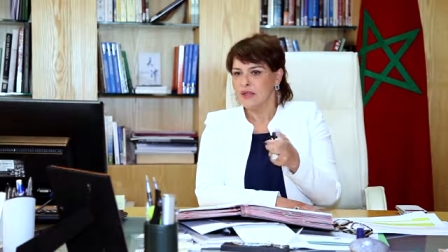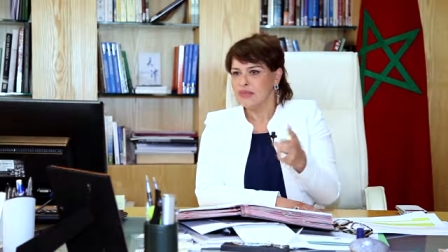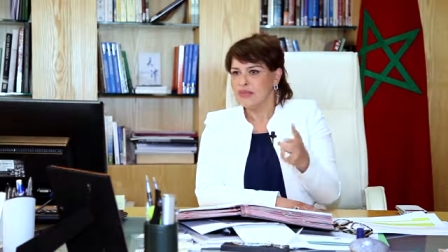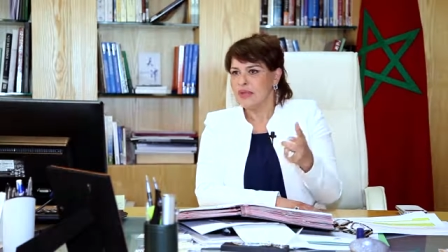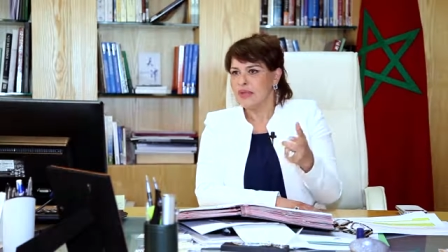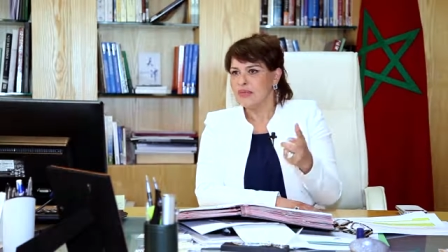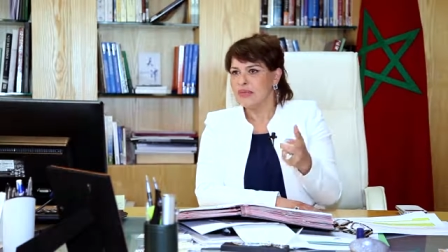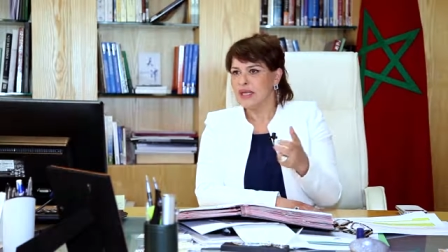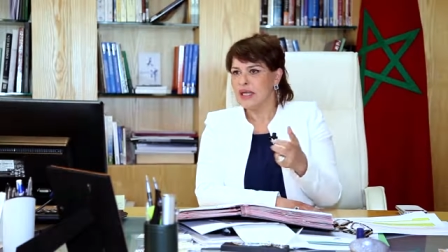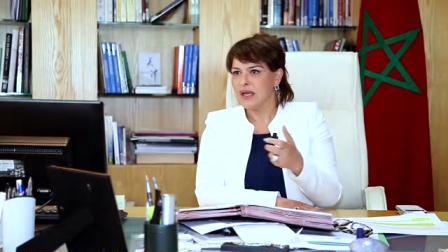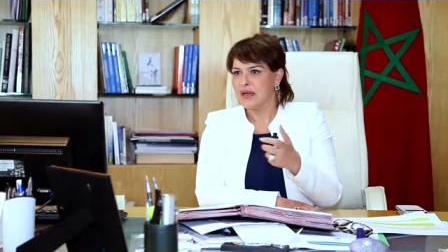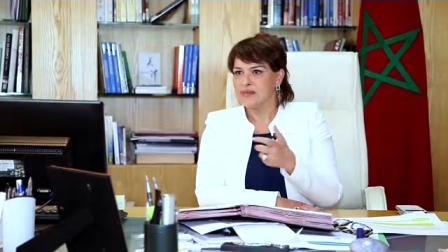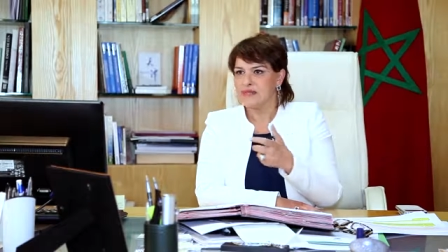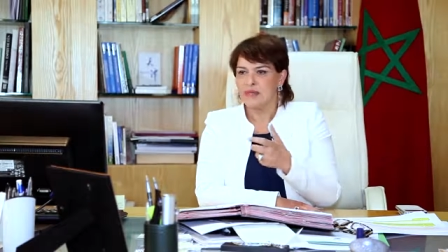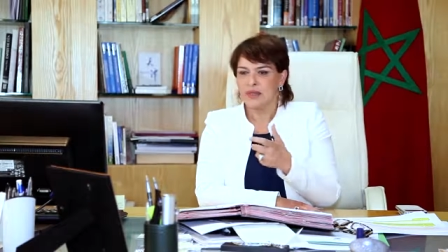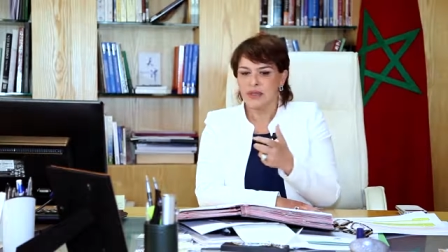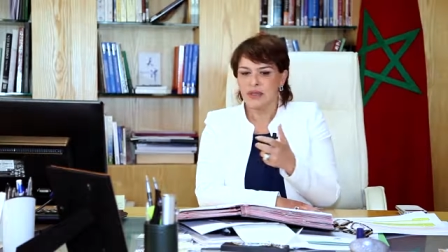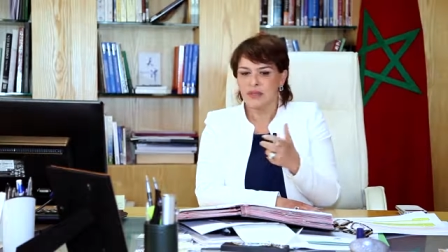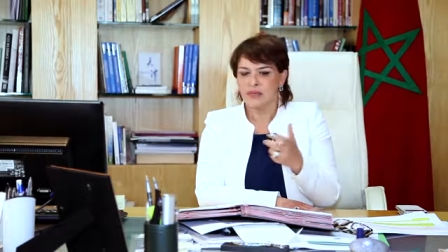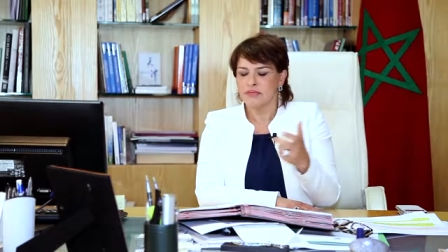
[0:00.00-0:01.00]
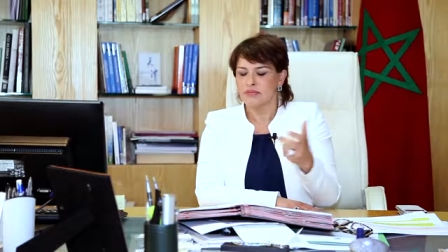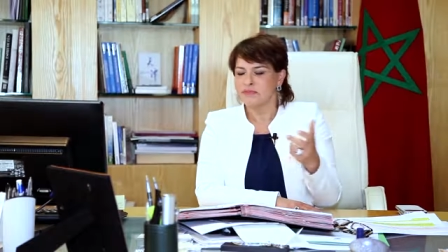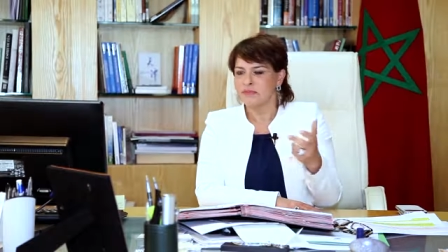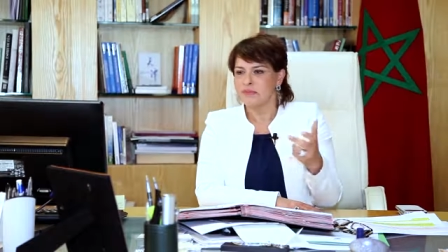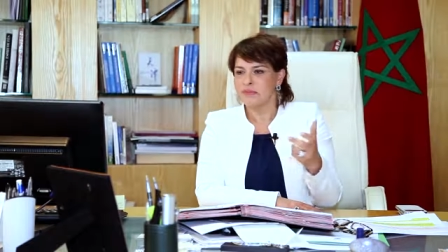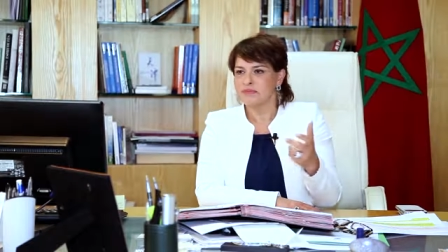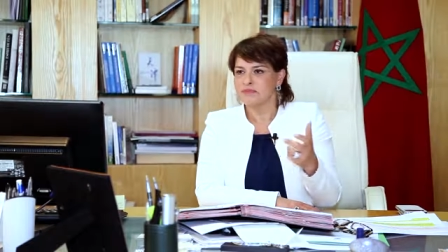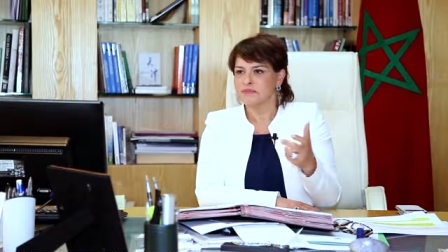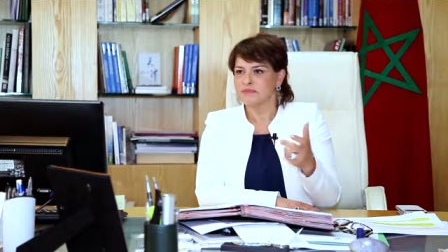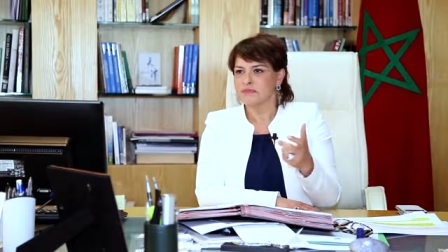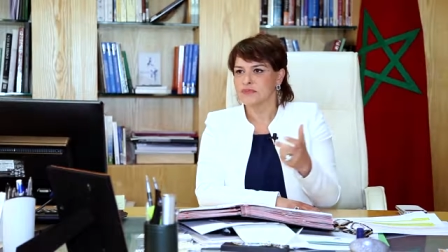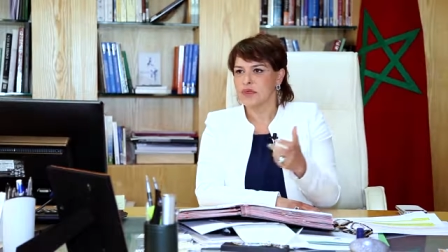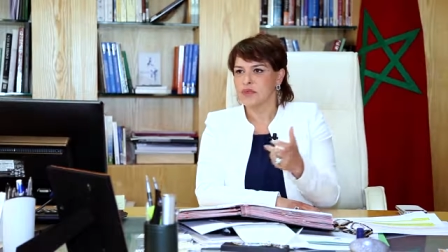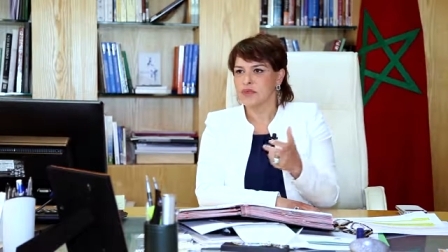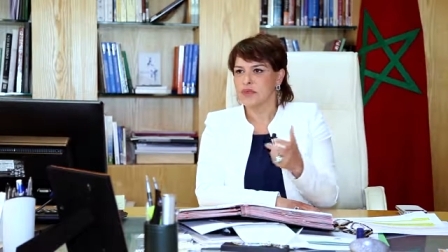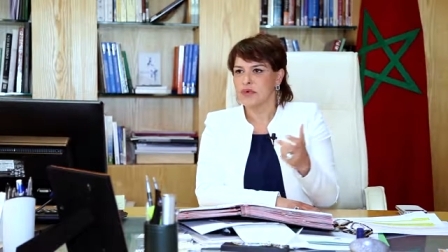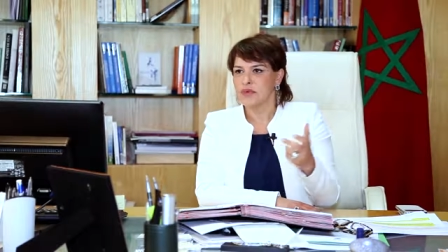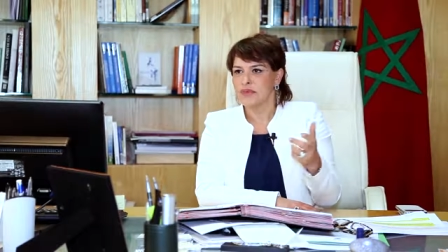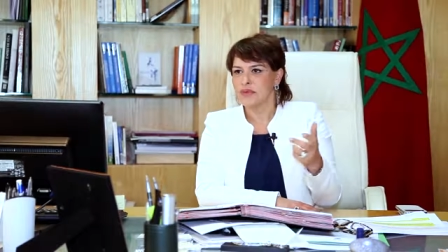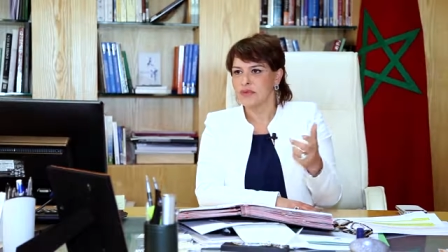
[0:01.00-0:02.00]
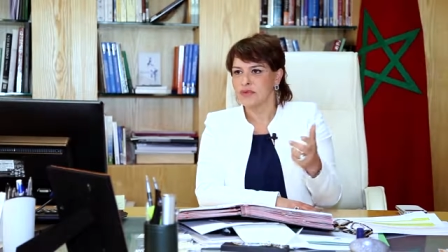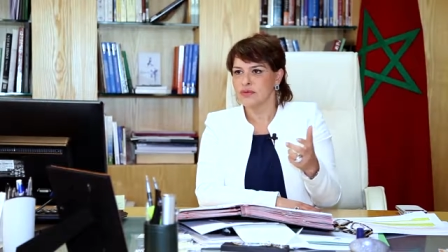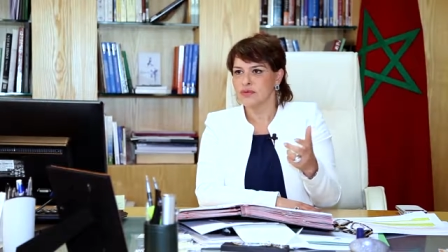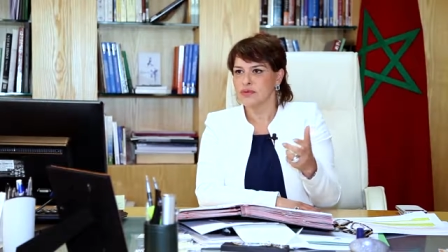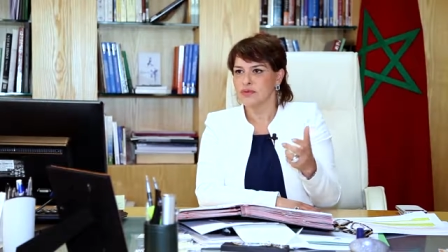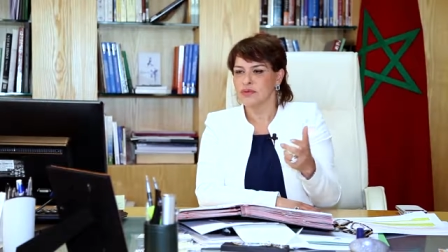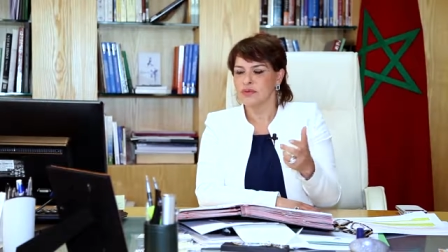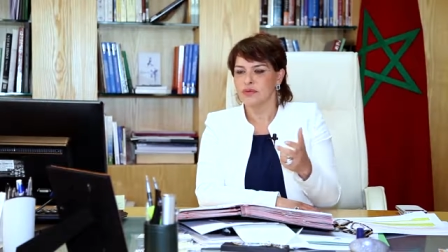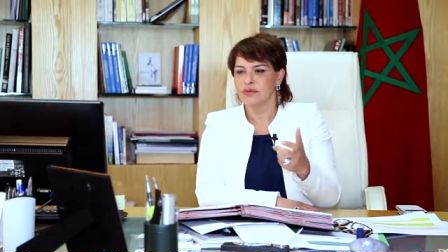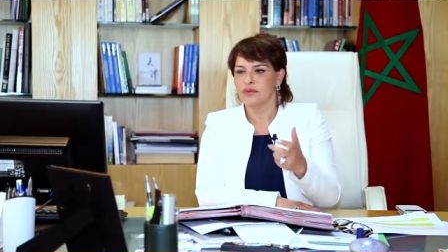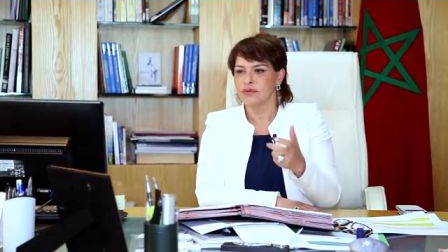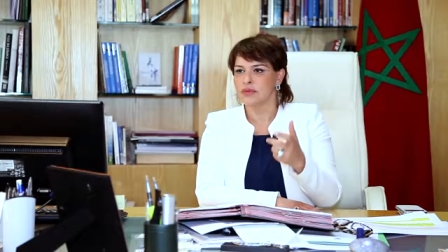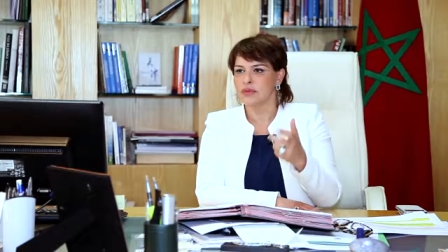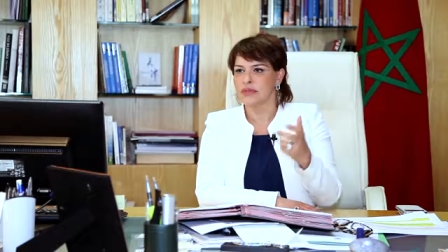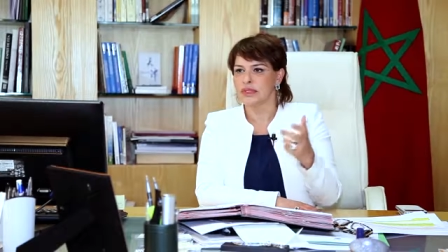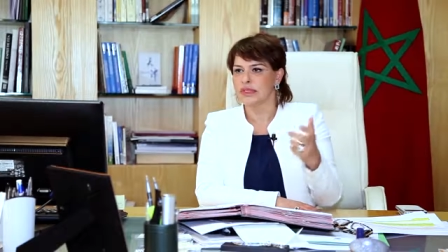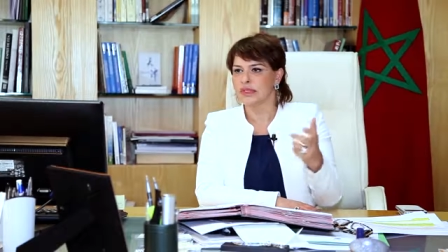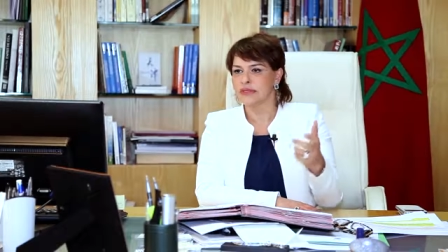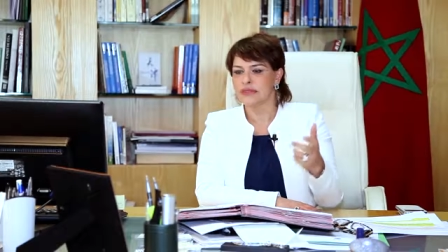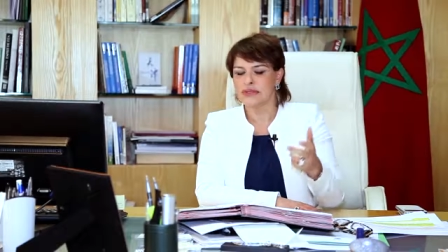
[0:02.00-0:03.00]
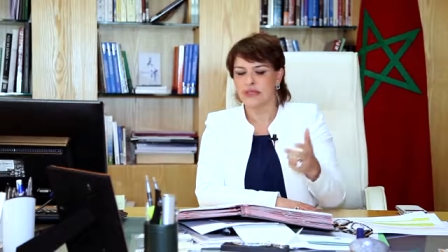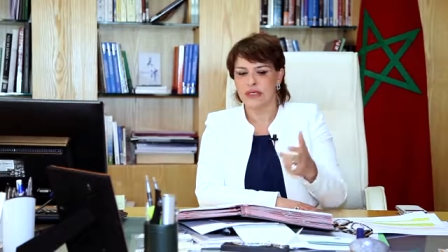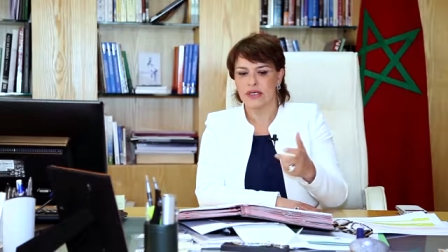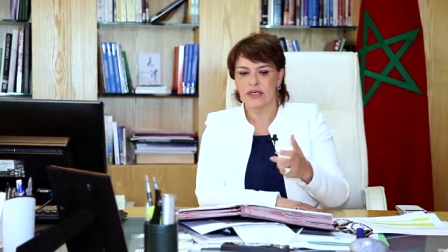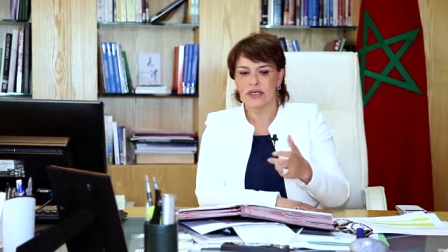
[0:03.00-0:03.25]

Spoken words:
maybe I'm a woman who is